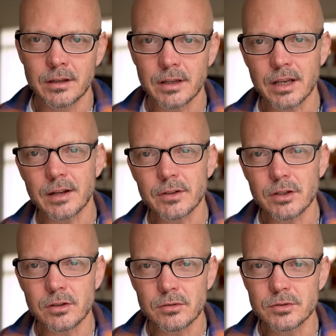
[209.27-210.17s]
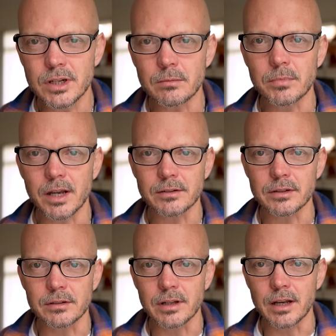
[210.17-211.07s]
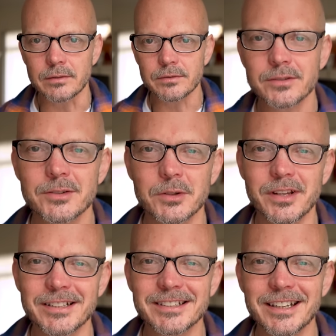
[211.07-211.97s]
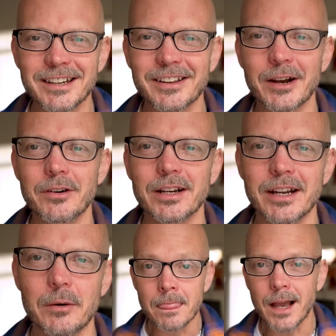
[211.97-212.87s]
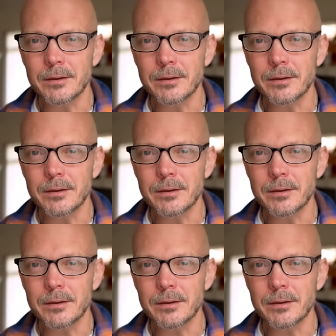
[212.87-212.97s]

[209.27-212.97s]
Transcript: that can have a huge impact on your life. So let's get into that right now.